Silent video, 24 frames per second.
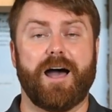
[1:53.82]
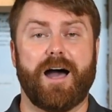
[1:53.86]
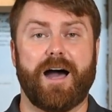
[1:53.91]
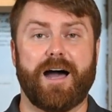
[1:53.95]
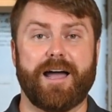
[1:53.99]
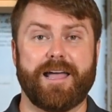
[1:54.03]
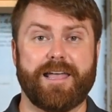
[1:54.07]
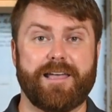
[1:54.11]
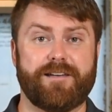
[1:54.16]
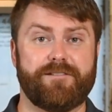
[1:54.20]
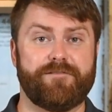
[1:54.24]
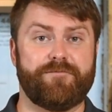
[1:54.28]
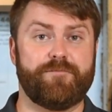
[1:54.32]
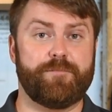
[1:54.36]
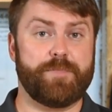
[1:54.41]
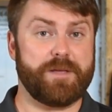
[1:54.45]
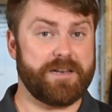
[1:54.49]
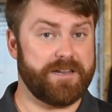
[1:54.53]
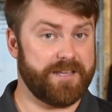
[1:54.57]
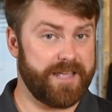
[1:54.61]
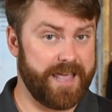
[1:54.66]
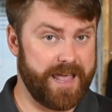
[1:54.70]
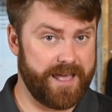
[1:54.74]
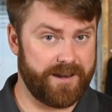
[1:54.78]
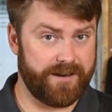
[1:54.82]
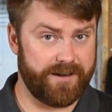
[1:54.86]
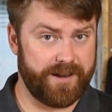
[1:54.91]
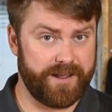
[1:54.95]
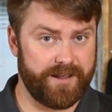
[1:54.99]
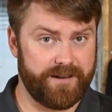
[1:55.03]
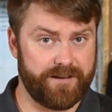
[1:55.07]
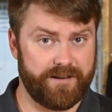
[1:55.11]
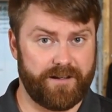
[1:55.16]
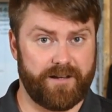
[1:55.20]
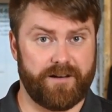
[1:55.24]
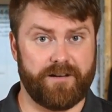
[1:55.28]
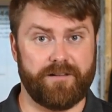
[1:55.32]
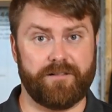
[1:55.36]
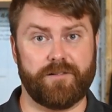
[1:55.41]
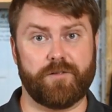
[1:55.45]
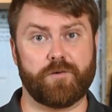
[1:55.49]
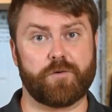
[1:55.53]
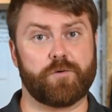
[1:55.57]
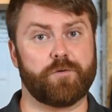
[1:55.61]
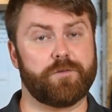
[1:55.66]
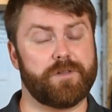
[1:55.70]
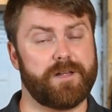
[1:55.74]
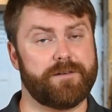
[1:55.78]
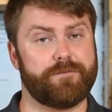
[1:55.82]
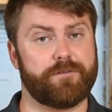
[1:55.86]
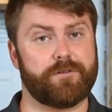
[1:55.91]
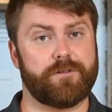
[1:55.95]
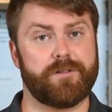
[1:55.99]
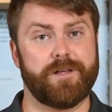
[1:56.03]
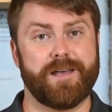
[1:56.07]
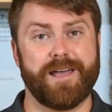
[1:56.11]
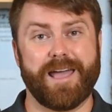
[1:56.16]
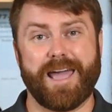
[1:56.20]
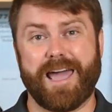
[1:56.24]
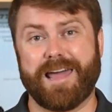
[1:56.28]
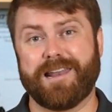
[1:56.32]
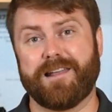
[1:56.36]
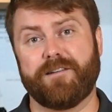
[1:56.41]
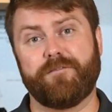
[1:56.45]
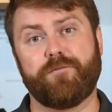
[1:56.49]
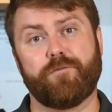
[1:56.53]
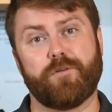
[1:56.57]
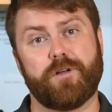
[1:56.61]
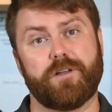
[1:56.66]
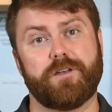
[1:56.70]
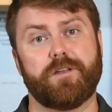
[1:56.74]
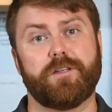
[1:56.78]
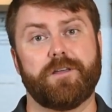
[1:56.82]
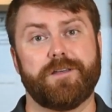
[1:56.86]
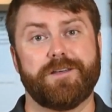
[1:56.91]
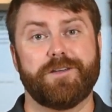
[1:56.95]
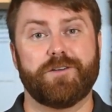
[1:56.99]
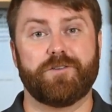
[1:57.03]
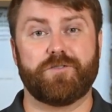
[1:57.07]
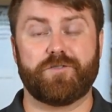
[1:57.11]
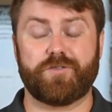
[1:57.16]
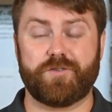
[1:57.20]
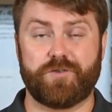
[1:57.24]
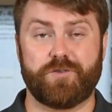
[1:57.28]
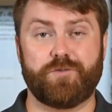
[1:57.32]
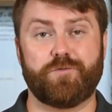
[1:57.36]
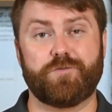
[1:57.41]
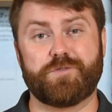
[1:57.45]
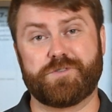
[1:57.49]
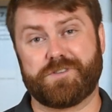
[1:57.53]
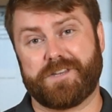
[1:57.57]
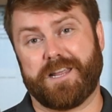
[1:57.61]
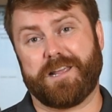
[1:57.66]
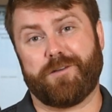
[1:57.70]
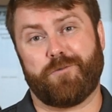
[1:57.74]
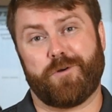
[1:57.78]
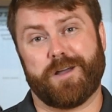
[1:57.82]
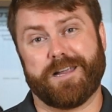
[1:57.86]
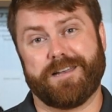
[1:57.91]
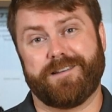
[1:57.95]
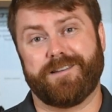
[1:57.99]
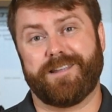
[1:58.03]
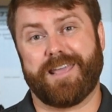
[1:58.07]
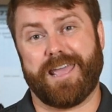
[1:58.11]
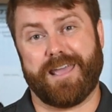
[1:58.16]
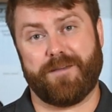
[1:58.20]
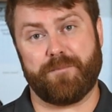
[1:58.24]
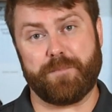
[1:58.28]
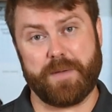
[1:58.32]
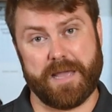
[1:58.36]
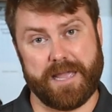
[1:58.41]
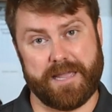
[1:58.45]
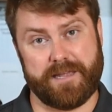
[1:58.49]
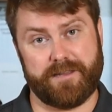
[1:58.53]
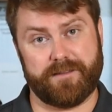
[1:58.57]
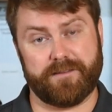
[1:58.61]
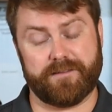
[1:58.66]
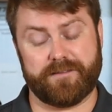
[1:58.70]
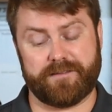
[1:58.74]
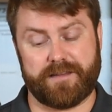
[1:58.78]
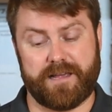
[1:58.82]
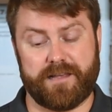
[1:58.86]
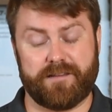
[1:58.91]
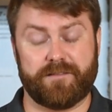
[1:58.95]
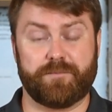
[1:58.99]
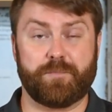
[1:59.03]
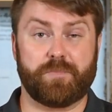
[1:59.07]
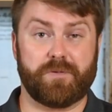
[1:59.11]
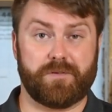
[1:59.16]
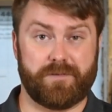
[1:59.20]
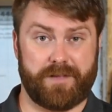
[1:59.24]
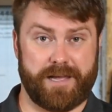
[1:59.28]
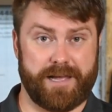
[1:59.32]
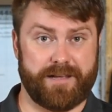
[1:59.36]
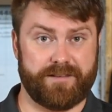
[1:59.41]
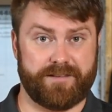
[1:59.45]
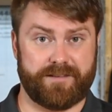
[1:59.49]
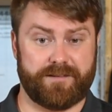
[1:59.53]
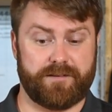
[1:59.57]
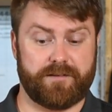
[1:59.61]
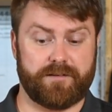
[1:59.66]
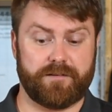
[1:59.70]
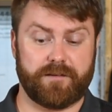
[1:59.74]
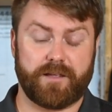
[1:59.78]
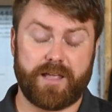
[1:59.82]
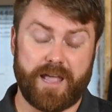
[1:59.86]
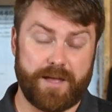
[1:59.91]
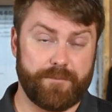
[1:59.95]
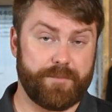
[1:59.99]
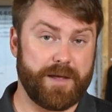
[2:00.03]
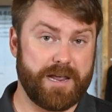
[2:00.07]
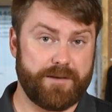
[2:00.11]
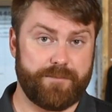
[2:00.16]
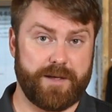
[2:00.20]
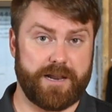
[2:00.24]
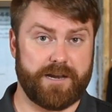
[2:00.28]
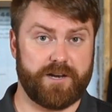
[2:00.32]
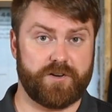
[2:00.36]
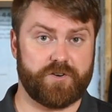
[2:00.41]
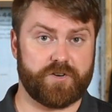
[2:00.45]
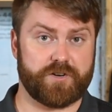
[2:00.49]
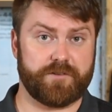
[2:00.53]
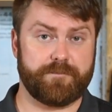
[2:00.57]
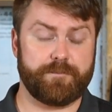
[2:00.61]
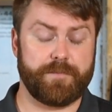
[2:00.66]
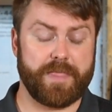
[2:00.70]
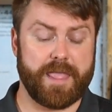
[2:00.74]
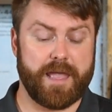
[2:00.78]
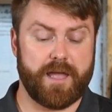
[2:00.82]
I have been a candidate on a local level, and I've run 2 statewide campaigns as a campaign manager.